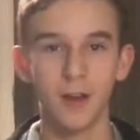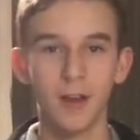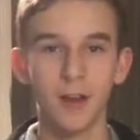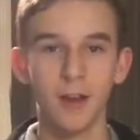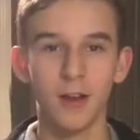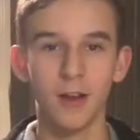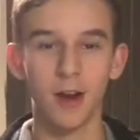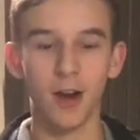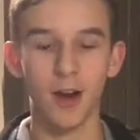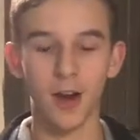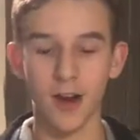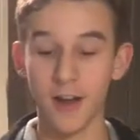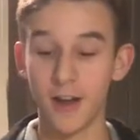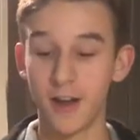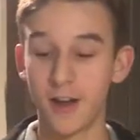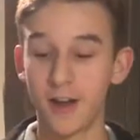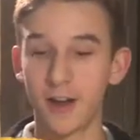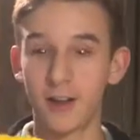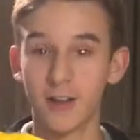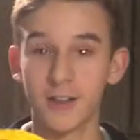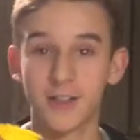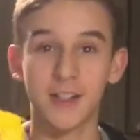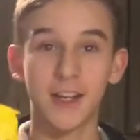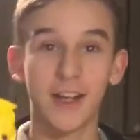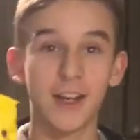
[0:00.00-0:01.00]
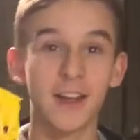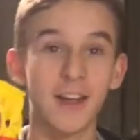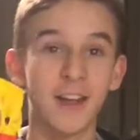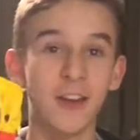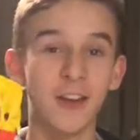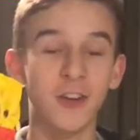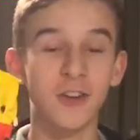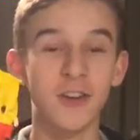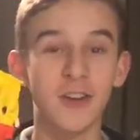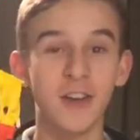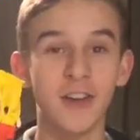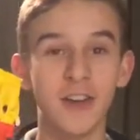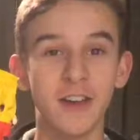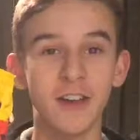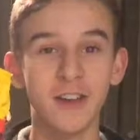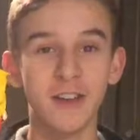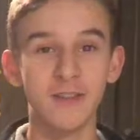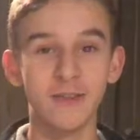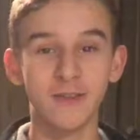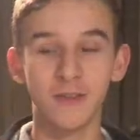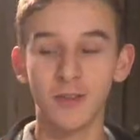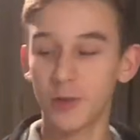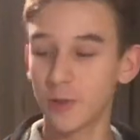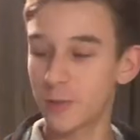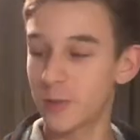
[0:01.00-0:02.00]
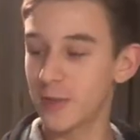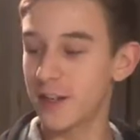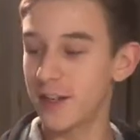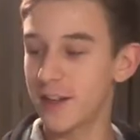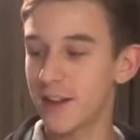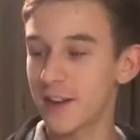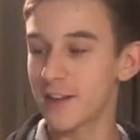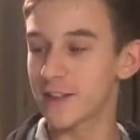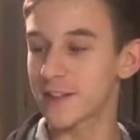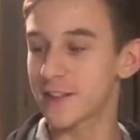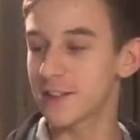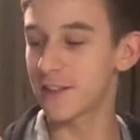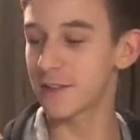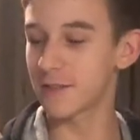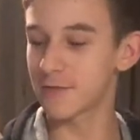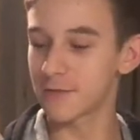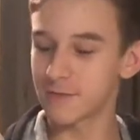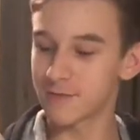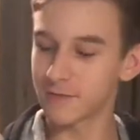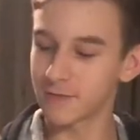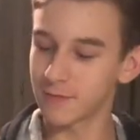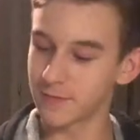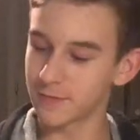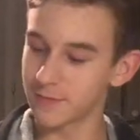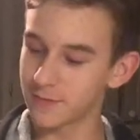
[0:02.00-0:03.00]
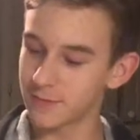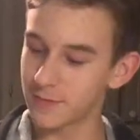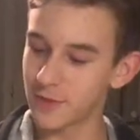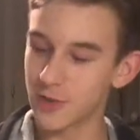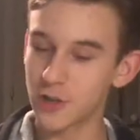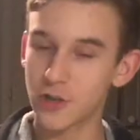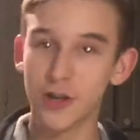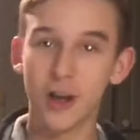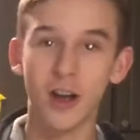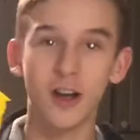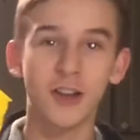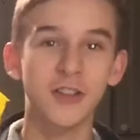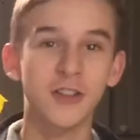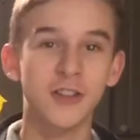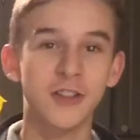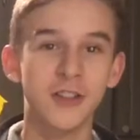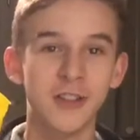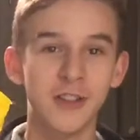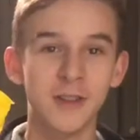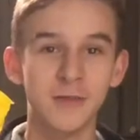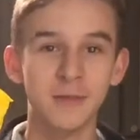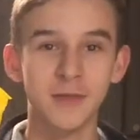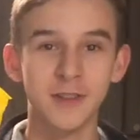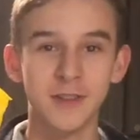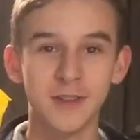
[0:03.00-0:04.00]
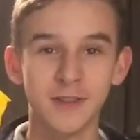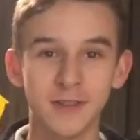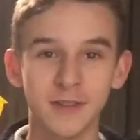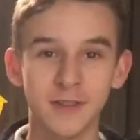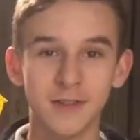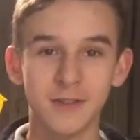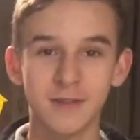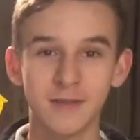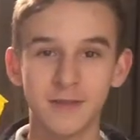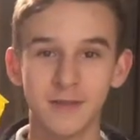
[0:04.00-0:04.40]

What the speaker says: Alright, second ingredient, you'll be needing some chocolate chips.